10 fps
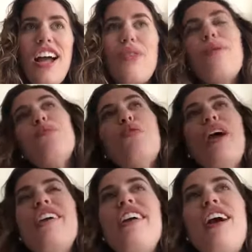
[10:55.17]
I remember
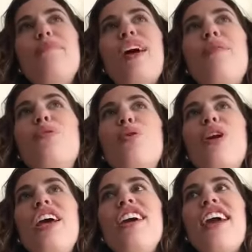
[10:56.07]
waking up that
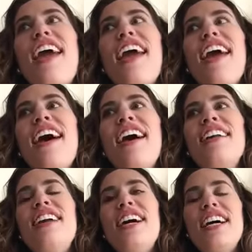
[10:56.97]
morning
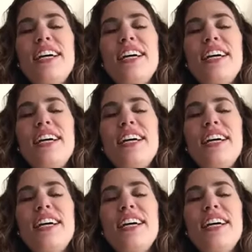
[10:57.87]
and